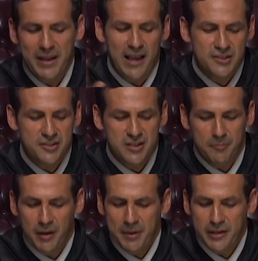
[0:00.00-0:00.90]
ask you
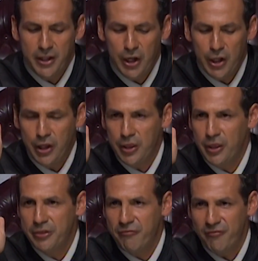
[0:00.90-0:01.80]
something. I mean,
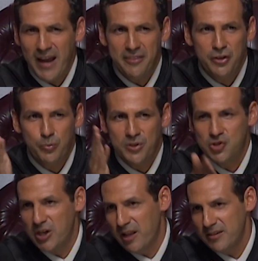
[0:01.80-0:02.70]
the fact that you were
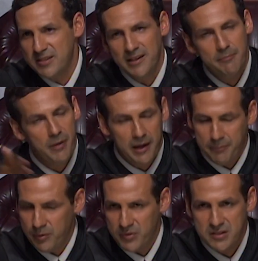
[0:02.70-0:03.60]
jealous that he might
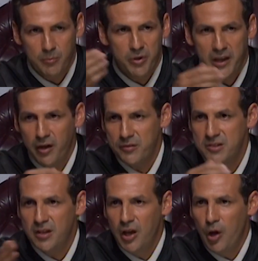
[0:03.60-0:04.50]
be with someone
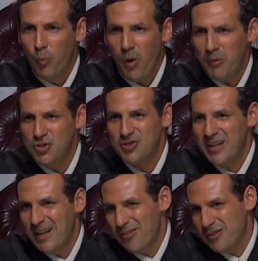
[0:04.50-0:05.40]
else, why would you
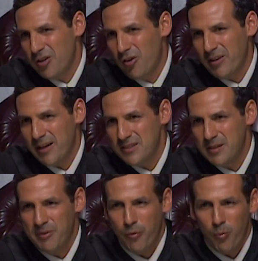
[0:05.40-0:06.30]
take it on the dog, like I said before?